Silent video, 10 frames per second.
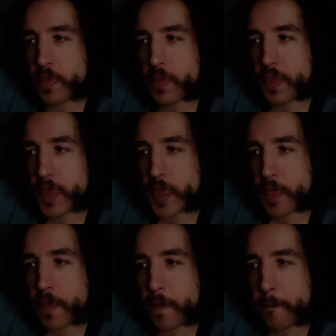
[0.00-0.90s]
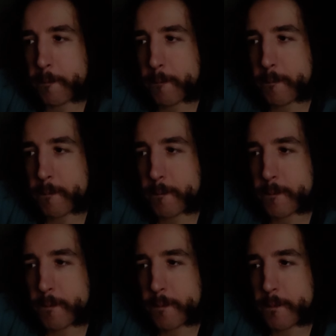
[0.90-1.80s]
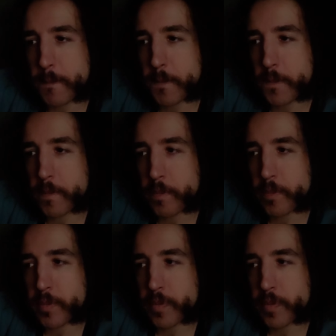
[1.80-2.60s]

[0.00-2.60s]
No one is speaking in this clip.